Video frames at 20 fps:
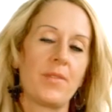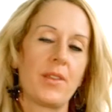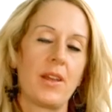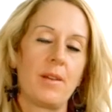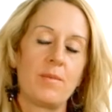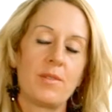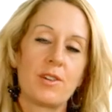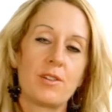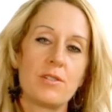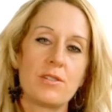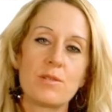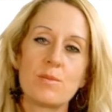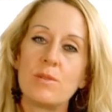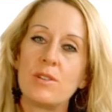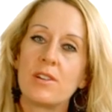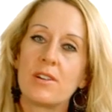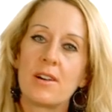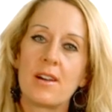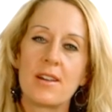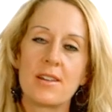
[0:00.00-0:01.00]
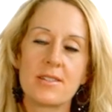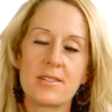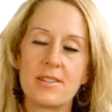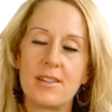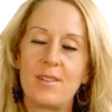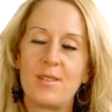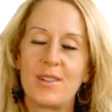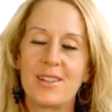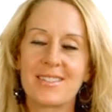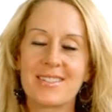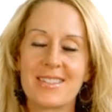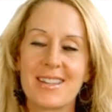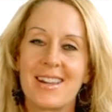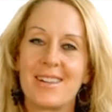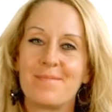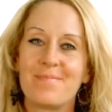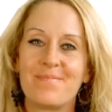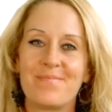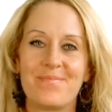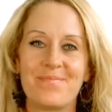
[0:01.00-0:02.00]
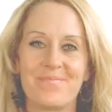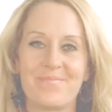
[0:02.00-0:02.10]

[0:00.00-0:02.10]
I'm the Green Smoothie Girl. I'll see you next time.